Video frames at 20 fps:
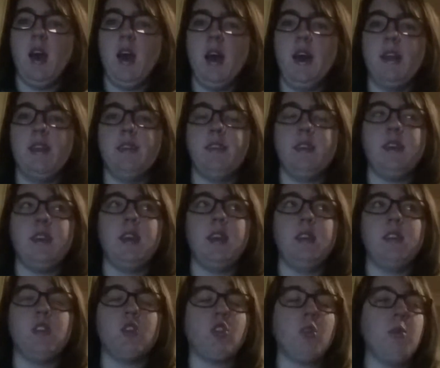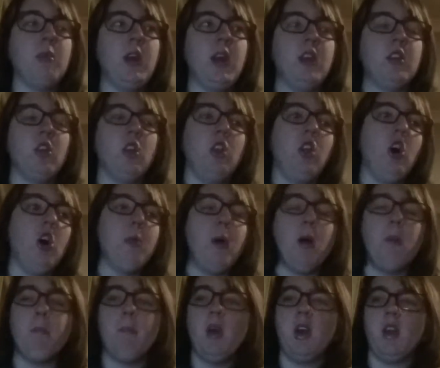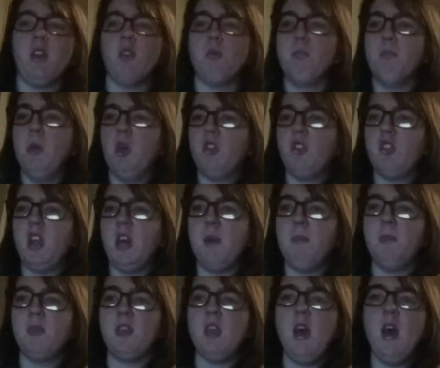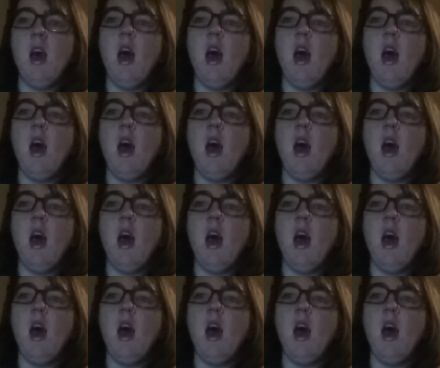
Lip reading: and he discriminated a lot against Muslims,